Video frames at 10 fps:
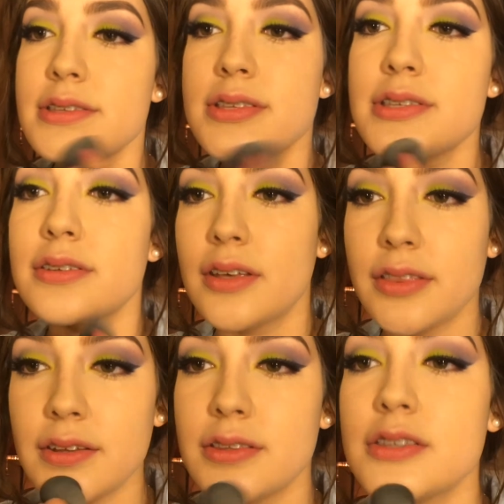
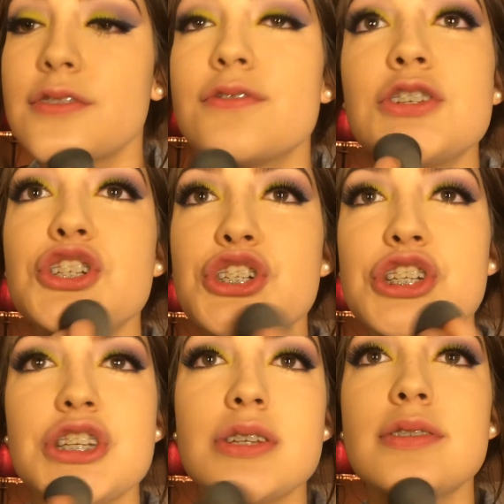And the
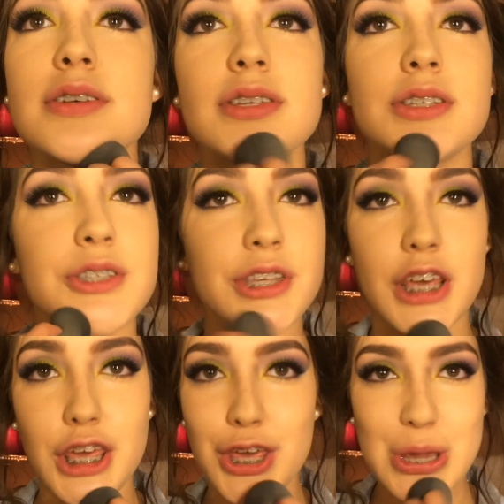chin. This
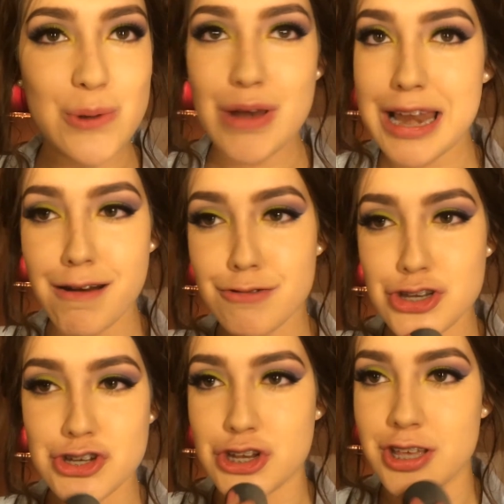cute little
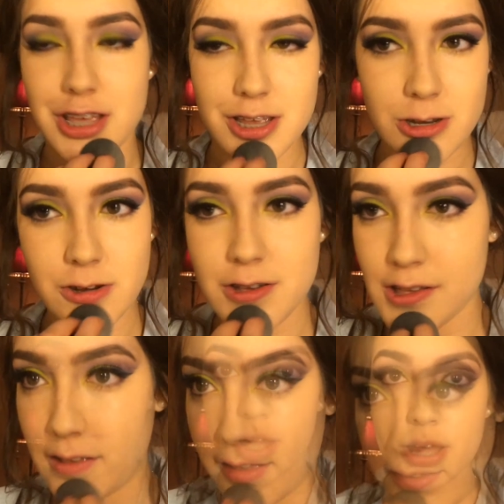chin.
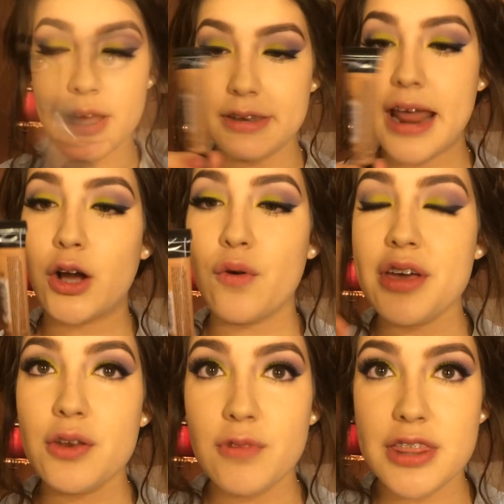Now
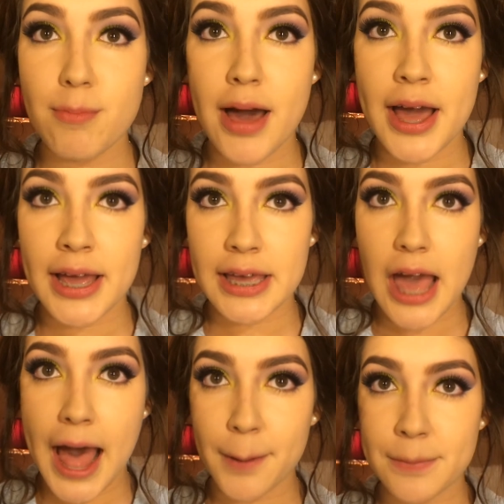going in with my
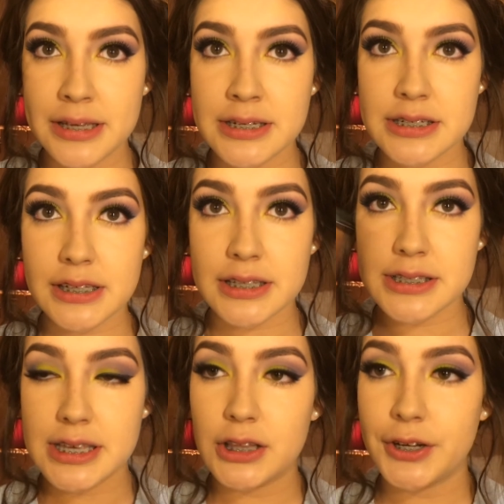almond
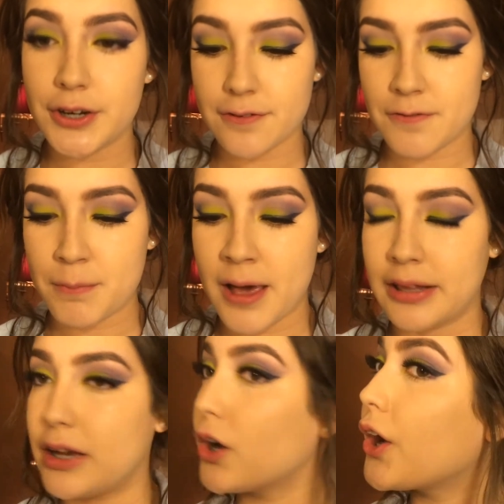concealer from
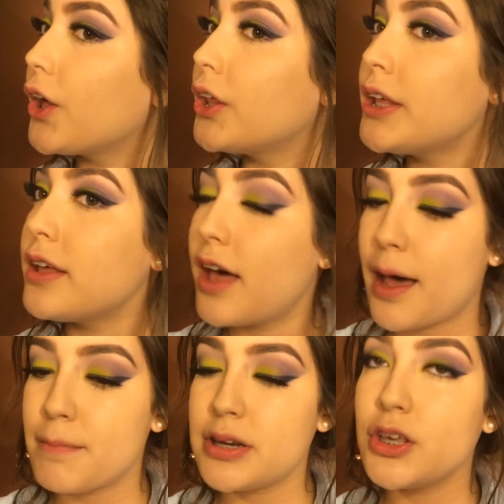LA Girl,
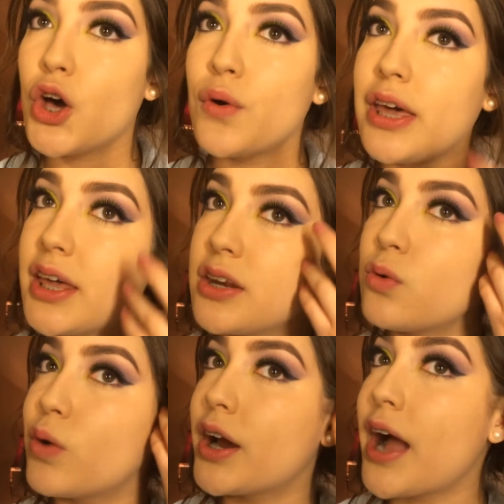I'm going to go in
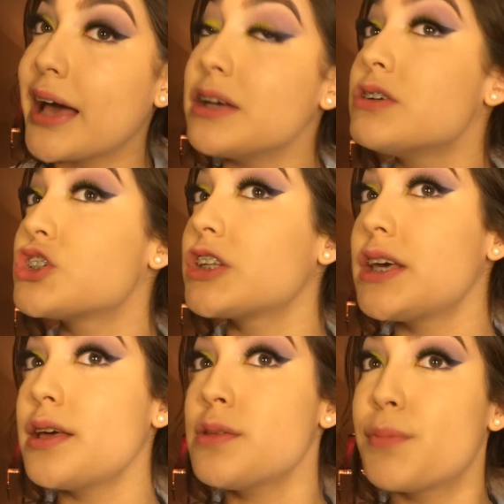where I
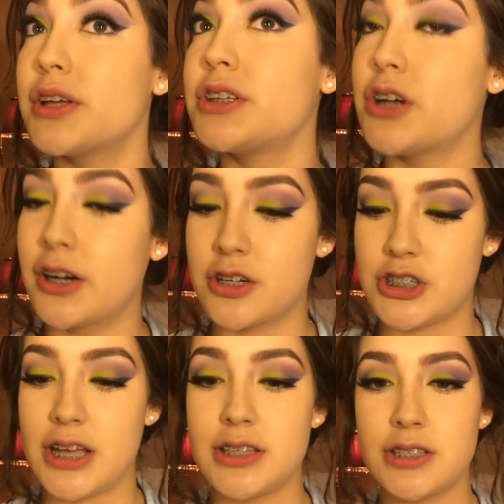usually put the darker
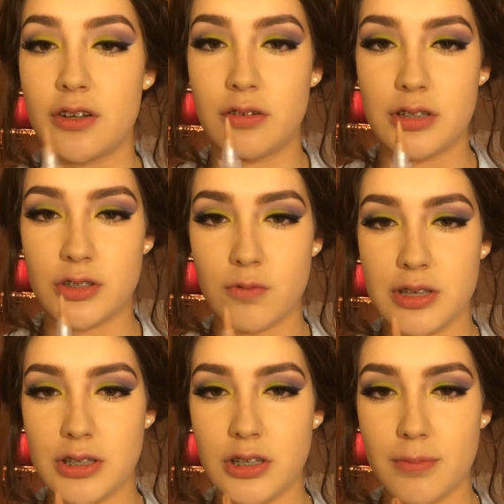shades. So
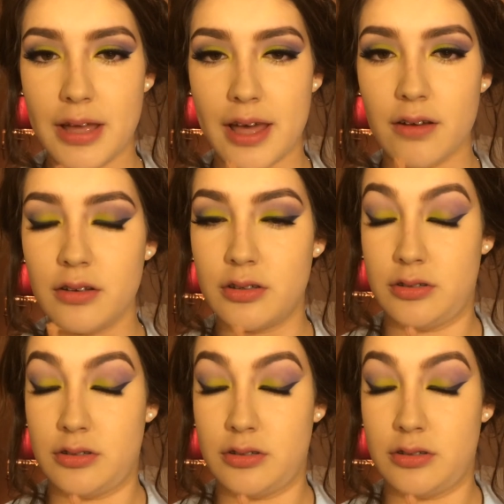squeeze a little bit out.